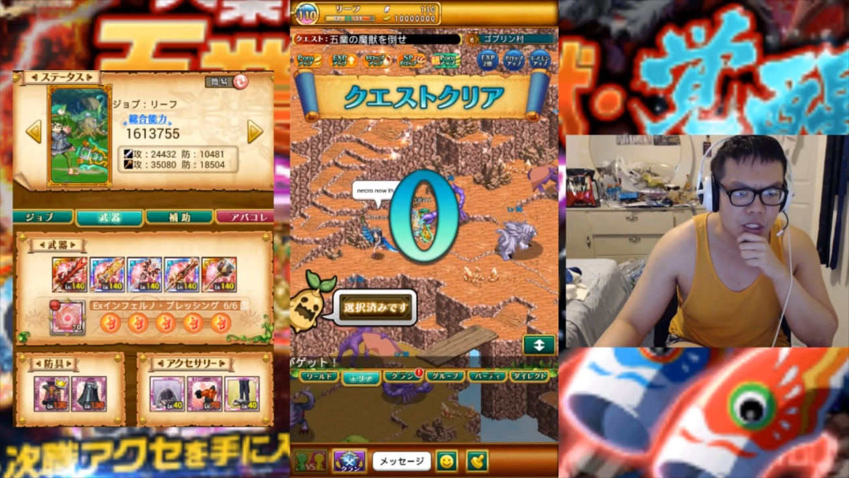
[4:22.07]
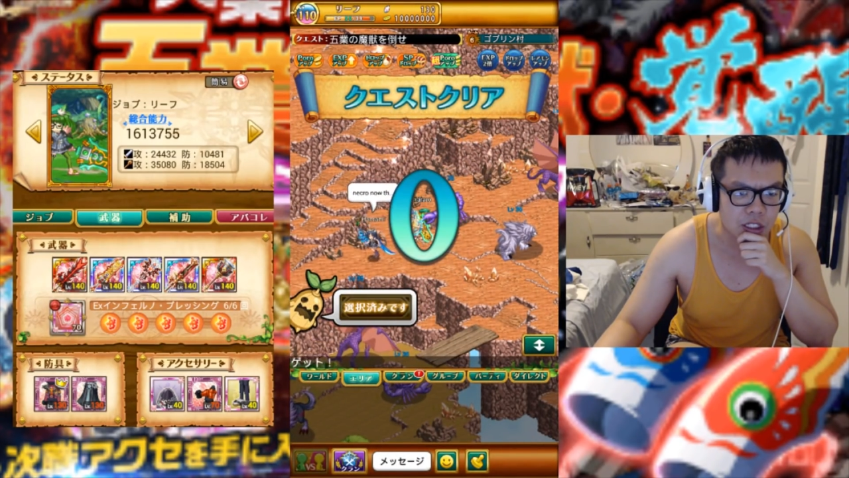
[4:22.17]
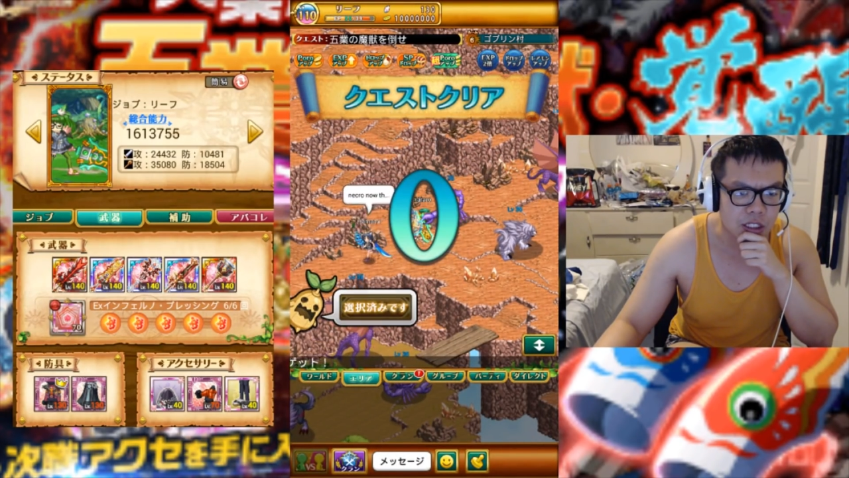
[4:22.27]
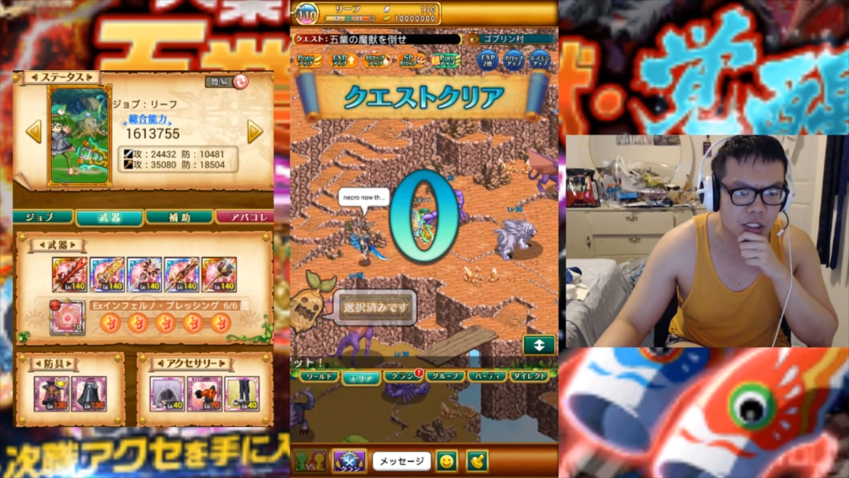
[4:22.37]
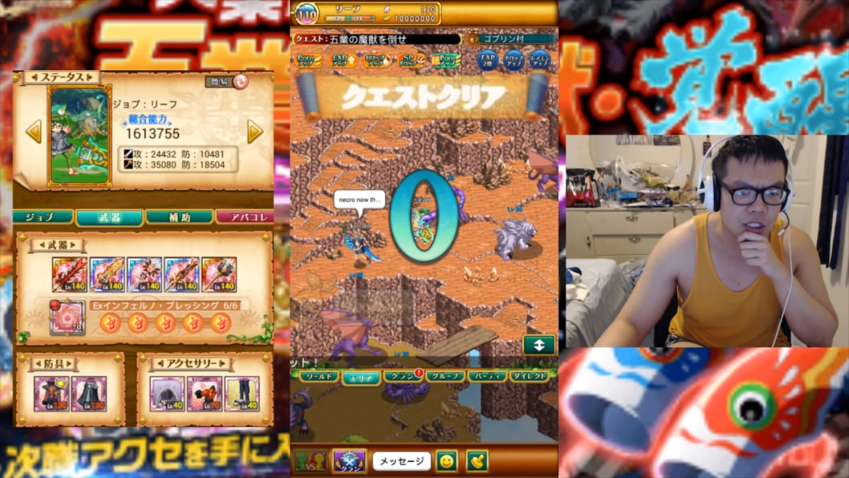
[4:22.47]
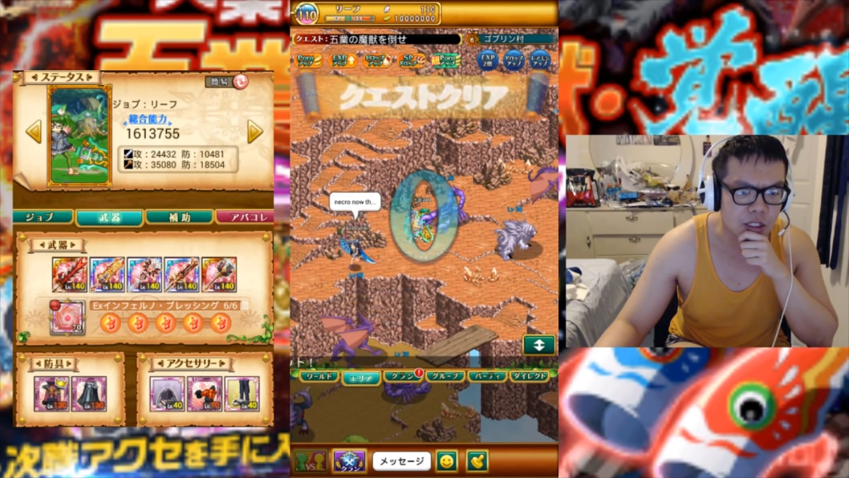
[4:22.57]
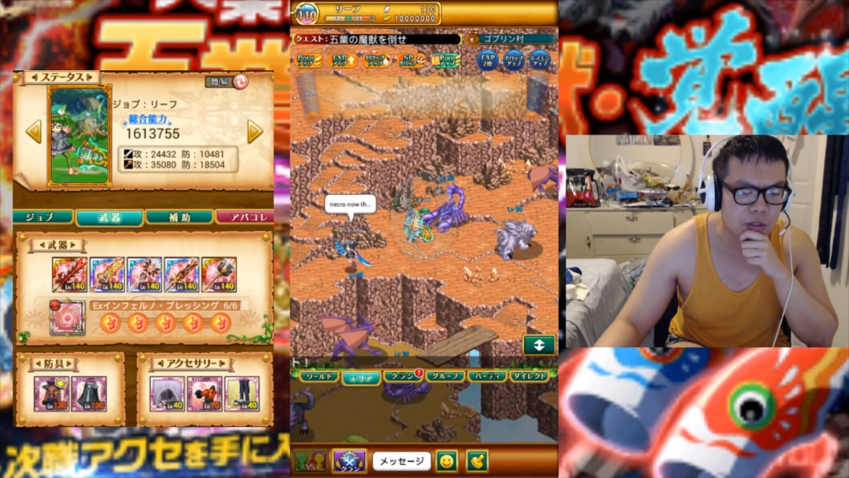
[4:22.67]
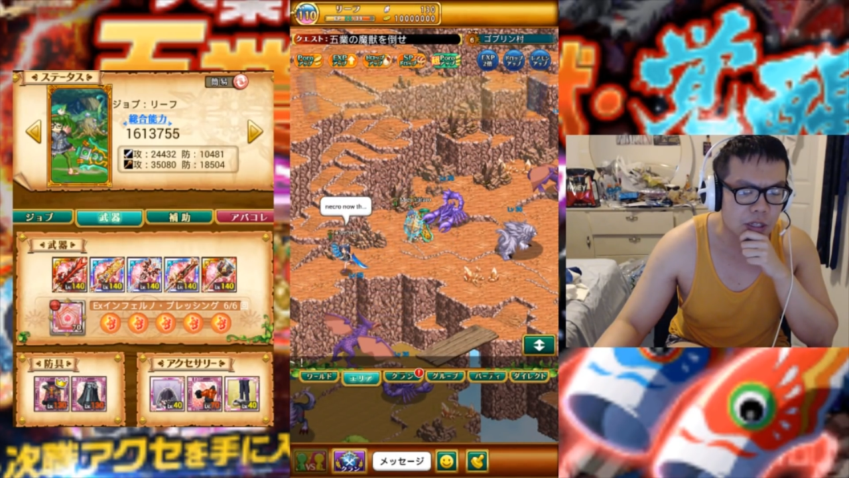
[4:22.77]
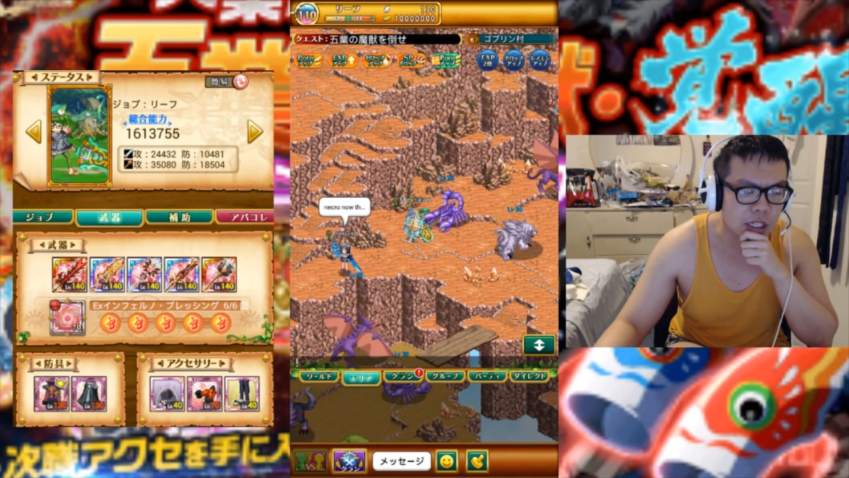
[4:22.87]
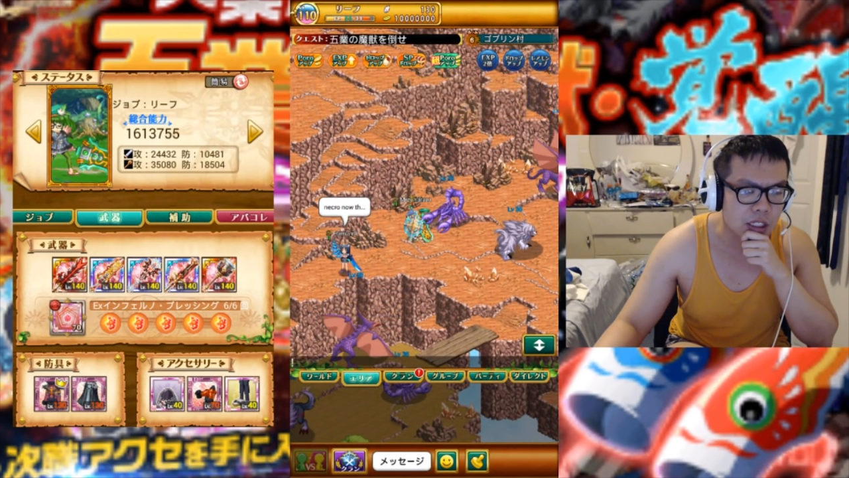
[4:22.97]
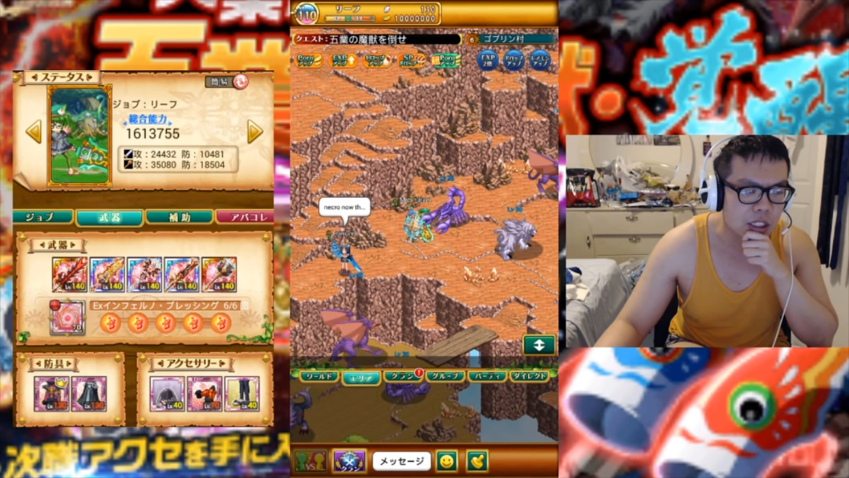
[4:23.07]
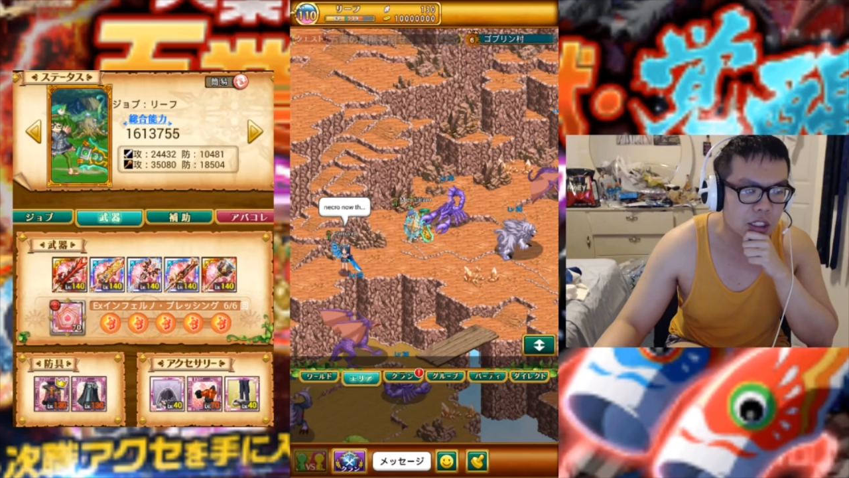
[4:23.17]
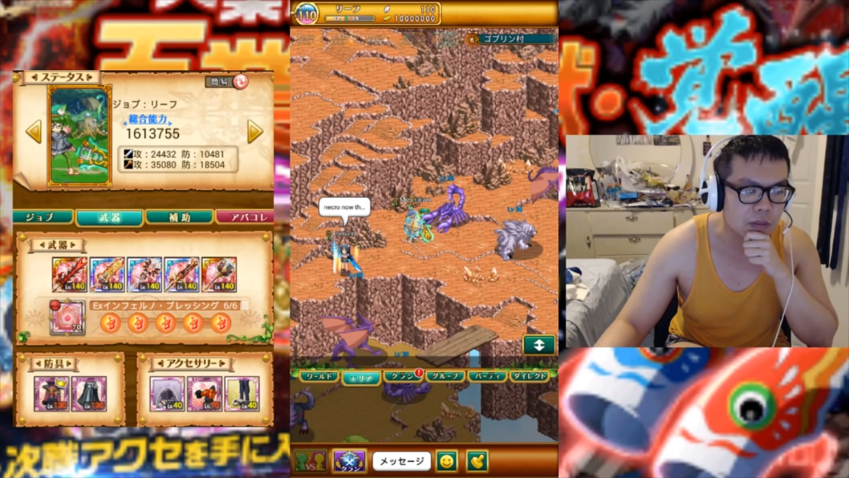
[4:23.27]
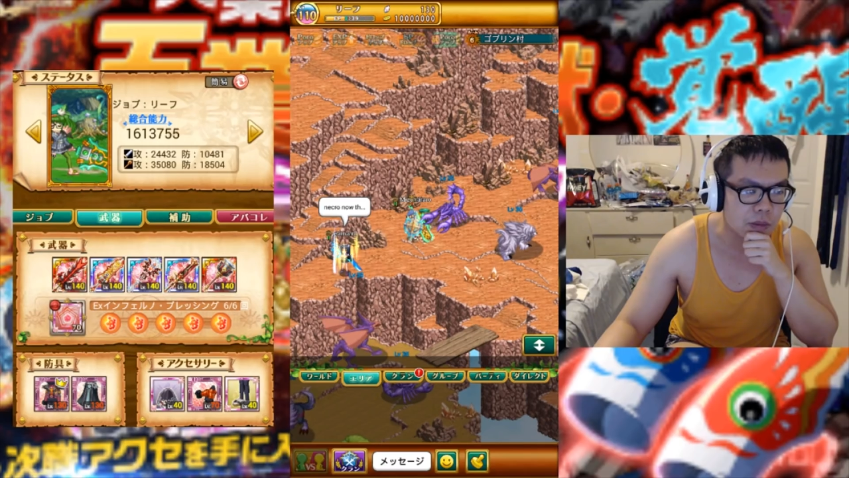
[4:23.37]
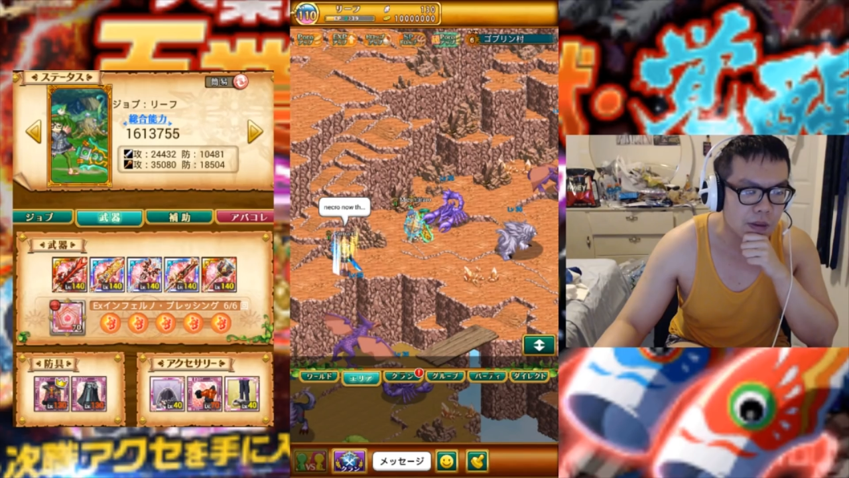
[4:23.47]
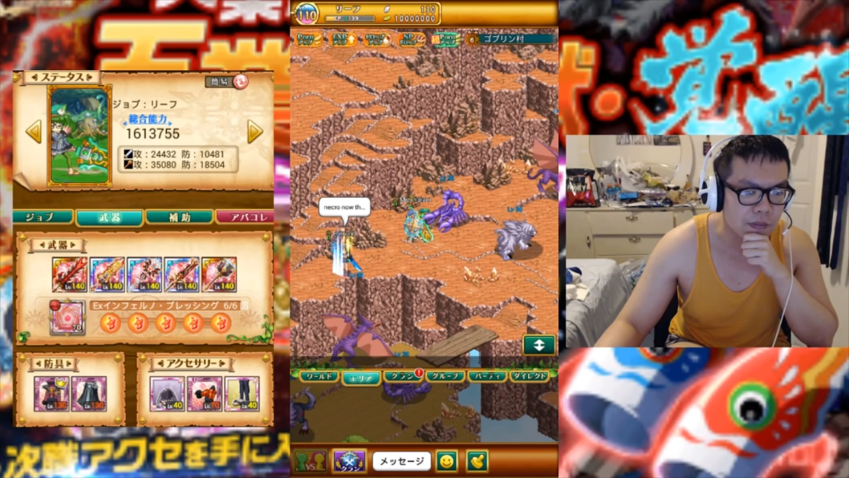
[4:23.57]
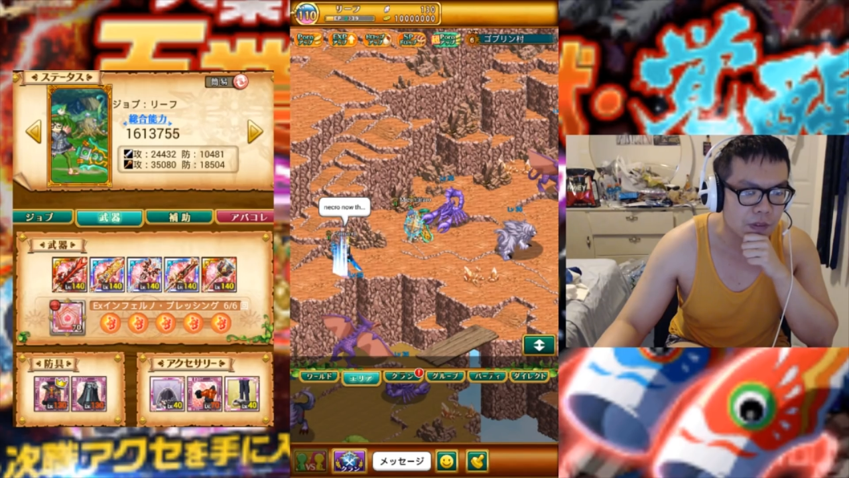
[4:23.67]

extinction wave